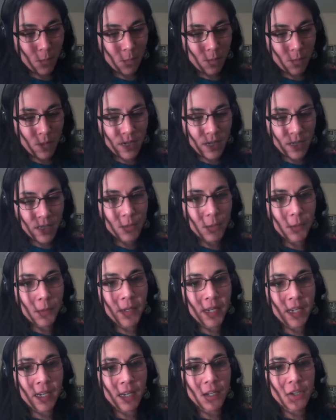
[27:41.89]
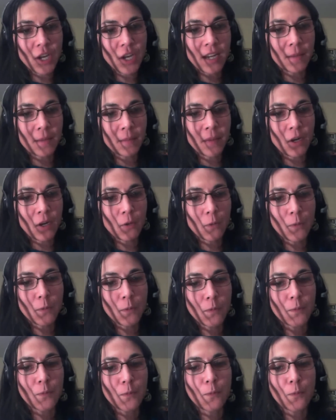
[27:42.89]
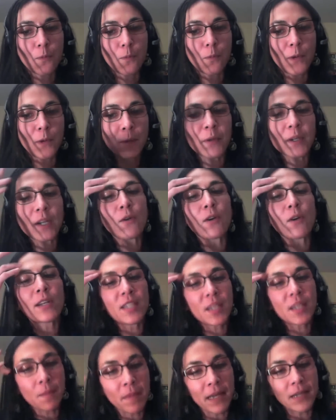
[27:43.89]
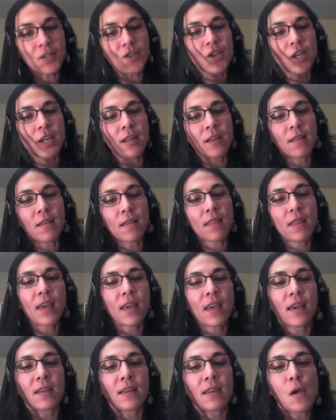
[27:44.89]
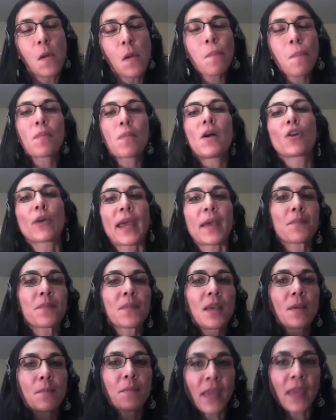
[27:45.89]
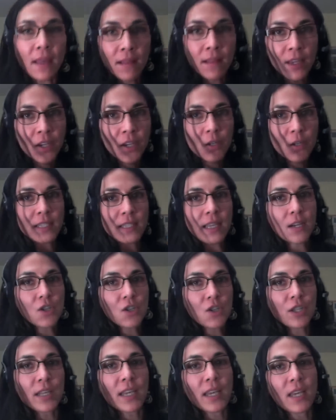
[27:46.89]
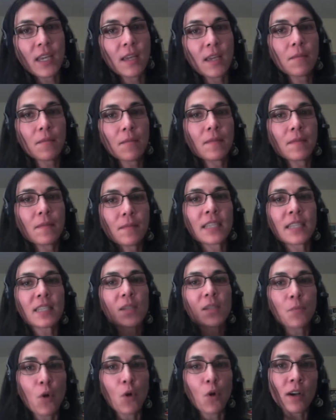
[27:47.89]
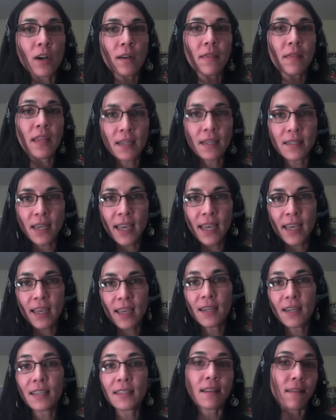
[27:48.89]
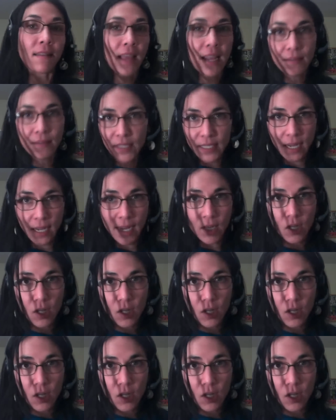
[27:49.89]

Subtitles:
What else were we going to chat about? We were going to mention that, okay, paleo is actually, it's more than a diet, it's a lifestyle.